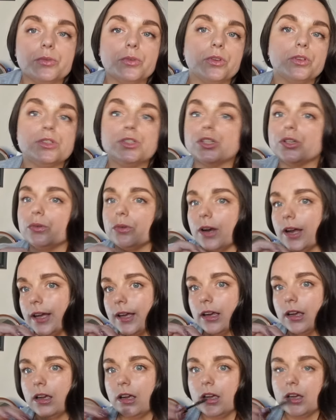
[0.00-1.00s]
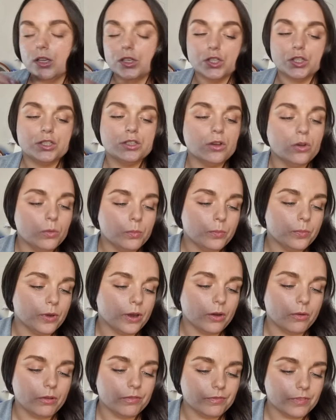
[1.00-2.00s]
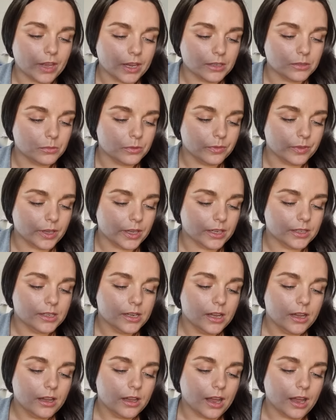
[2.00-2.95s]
You could do like soap brow effect with it.